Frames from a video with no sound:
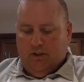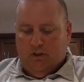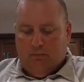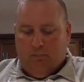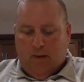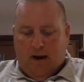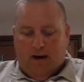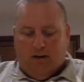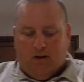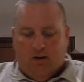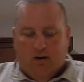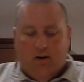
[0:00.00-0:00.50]

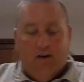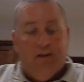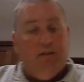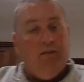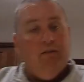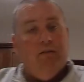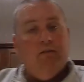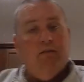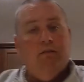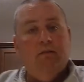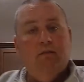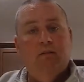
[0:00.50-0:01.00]
these back
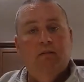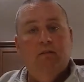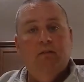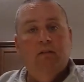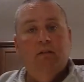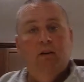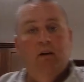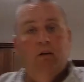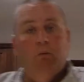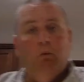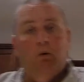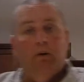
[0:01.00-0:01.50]
on
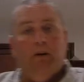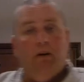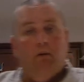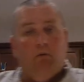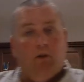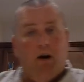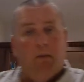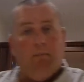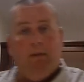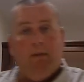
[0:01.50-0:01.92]
and we'll get